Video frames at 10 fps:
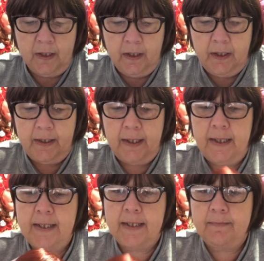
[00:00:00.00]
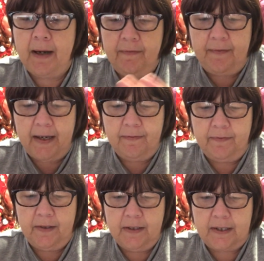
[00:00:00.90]
And then this is my
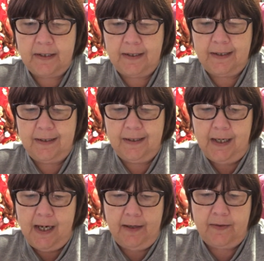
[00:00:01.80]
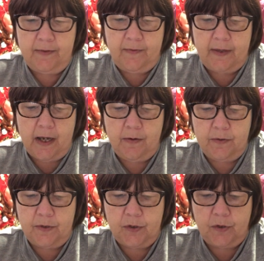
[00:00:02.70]
favourite out of
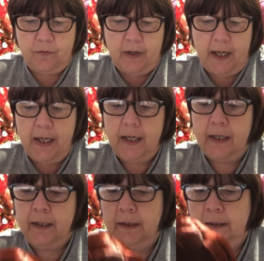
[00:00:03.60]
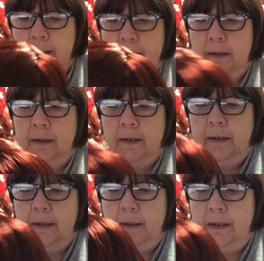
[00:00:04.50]
those three.
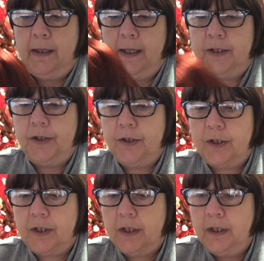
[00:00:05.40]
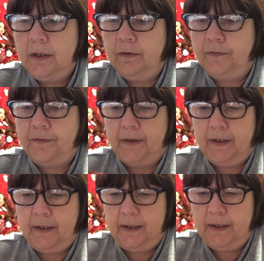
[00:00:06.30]
I just love,
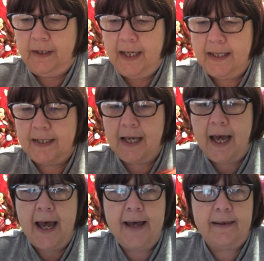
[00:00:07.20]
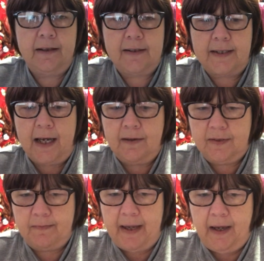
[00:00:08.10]
it's the hair that
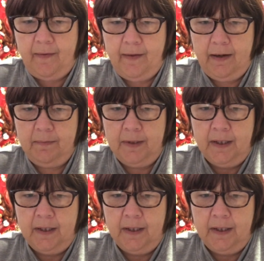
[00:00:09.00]
sells me on them.